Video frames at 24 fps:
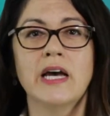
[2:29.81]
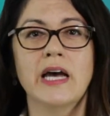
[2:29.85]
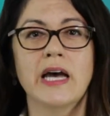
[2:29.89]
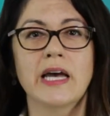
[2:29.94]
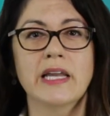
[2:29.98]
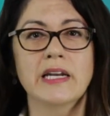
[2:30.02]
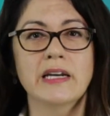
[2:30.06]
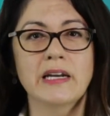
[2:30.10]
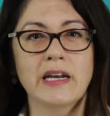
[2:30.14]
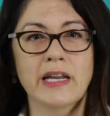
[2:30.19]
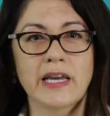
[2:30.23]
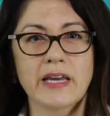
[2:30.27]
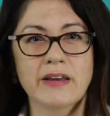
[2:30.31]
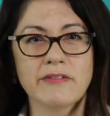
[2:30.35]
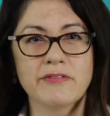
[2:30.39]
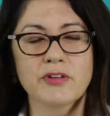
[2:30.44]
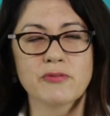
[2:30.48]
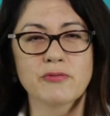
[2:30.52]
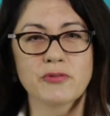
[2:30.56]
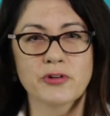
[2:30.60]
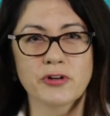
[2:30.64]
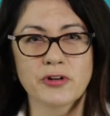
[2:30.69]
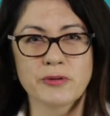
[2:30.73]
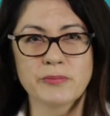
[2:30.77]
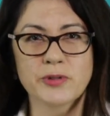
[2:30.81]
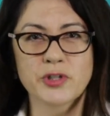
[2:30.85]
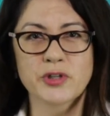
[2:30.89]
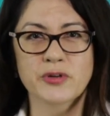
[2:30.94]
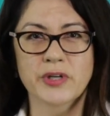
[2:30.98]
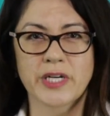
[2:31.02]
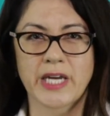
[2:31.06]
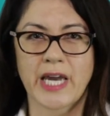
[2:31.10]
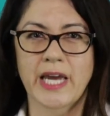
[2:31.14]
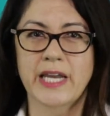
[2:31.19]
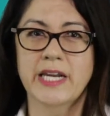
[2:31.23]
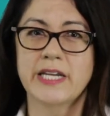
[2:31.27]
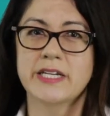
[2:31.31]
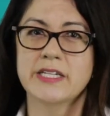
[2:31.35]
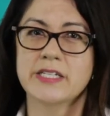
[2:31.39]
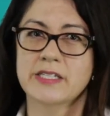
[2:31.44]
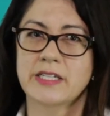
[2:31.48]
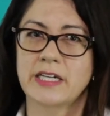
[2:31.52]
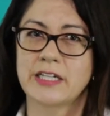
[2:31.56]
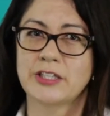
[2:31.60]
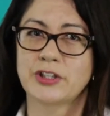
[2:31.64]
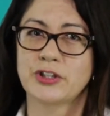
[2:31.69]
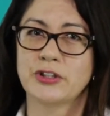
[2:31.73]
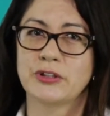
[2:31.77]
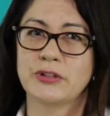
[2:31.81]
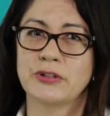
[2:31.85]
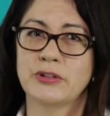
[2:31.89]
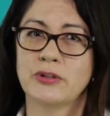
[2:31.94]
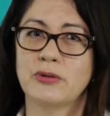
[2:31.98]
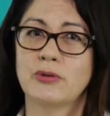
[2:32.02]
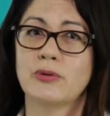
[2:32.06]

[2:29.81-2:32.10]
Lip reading: and leave the room during any discussion